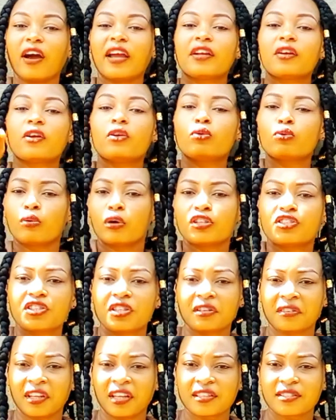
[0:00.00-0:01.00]
I know you're
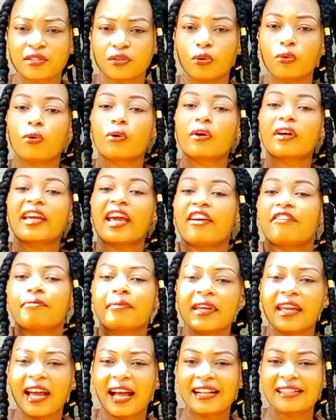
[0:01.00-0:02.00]
watching this. You gave
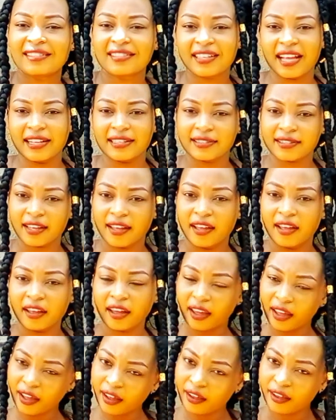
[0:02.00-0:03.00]
me ulcers.
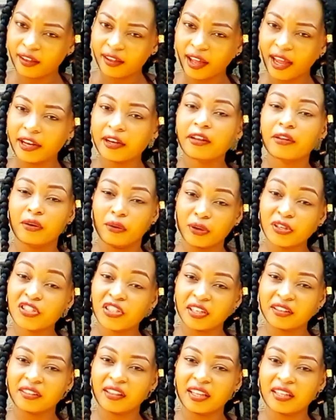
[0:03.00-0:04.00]
Huh? I know you're
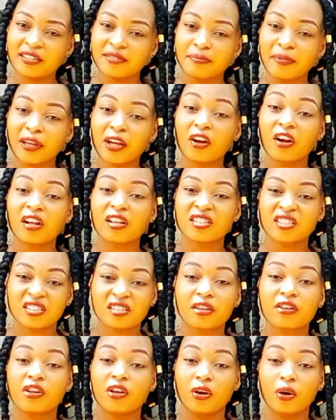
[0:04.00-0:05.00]
watching this because
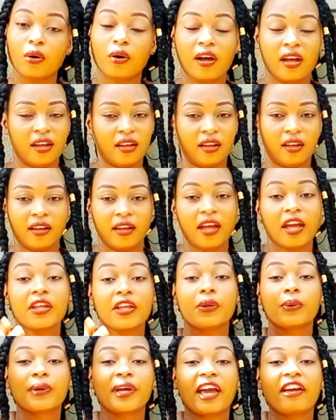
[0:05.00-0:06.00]

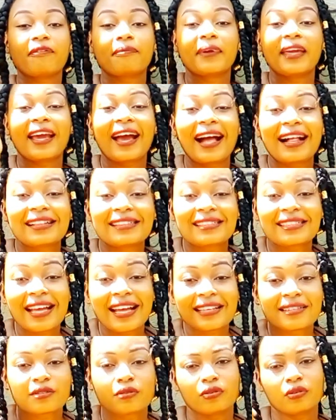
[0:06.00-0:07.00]
you gave me
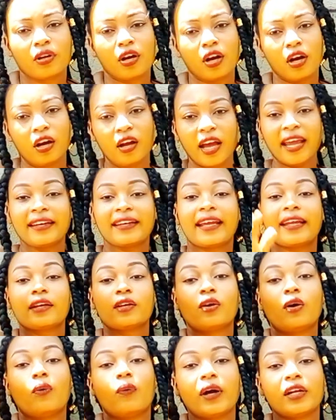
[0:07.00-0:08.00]
ulcers, you know, and I
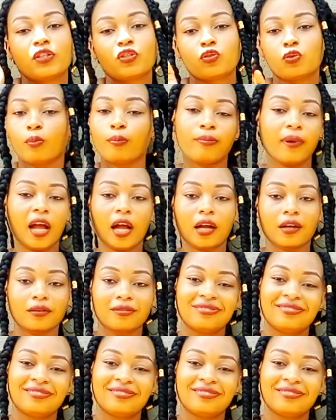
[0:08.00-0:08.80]
don't want you back.